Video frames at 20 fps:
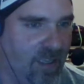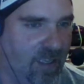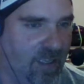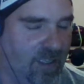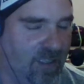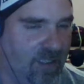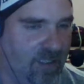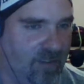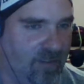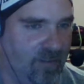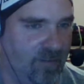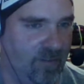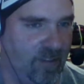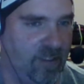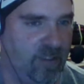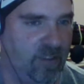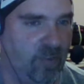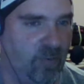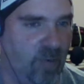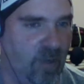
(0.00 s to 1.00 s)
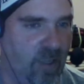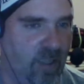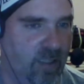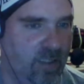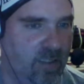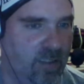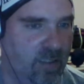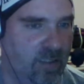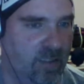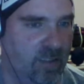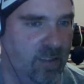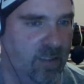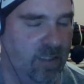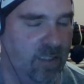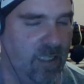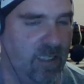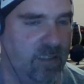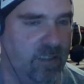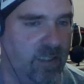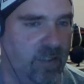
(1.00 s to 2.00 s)
Ethan Page is like, he pulled him
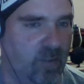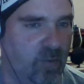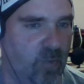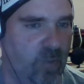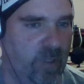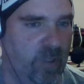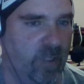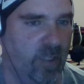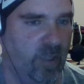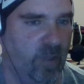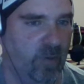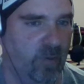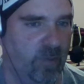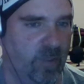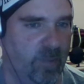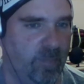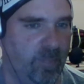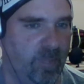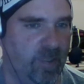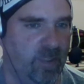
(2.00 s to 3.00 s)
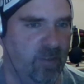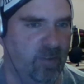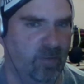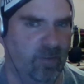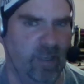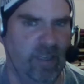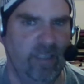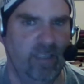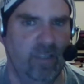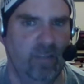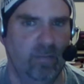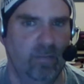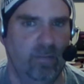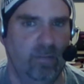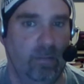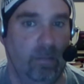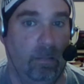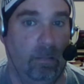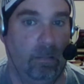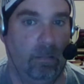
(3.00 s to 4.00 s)
out. He had such a smug
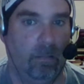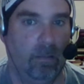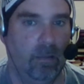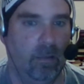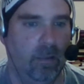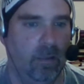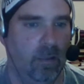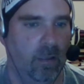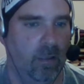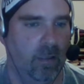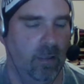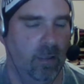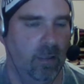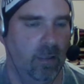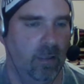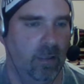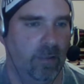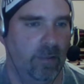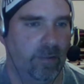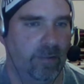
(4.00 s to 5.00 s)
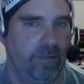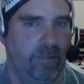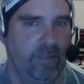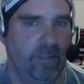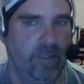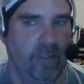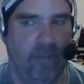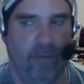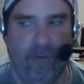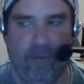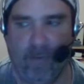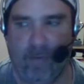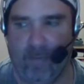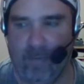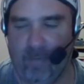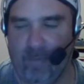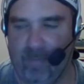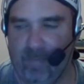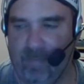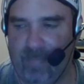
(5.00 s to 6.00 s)
grin on his face, too. That
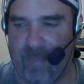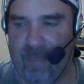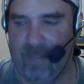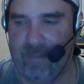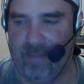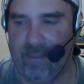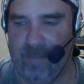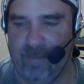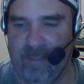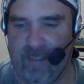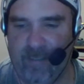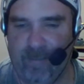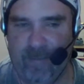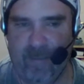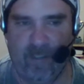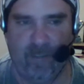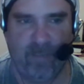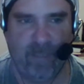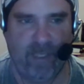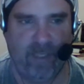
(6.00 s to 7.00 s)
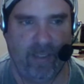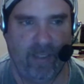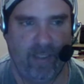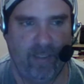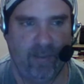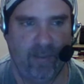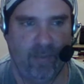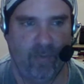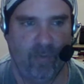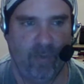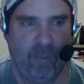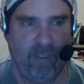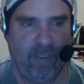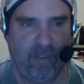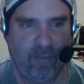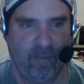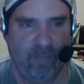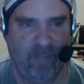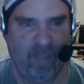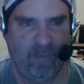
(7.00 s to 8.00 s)
was pretty cool.
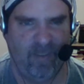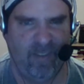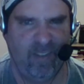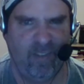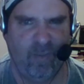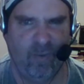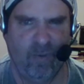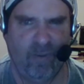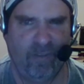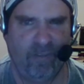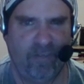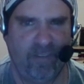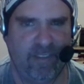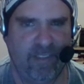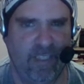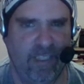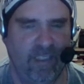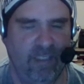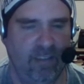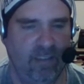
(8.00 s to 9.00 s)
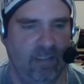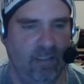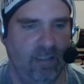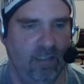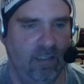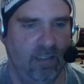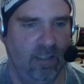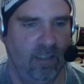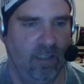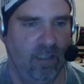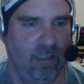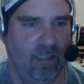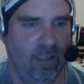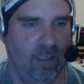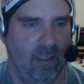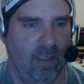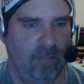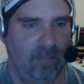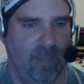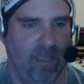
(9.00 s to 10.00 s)
Uh, Rich Swann does get the
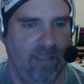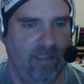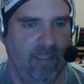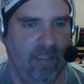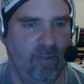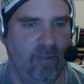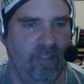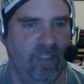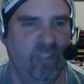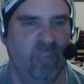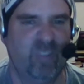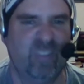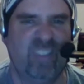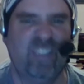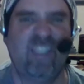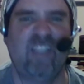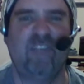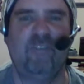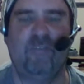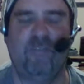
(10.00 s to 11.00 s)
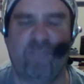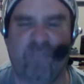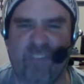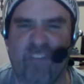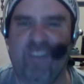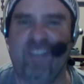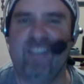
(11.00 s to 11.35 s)
win though. He pins Rhyno.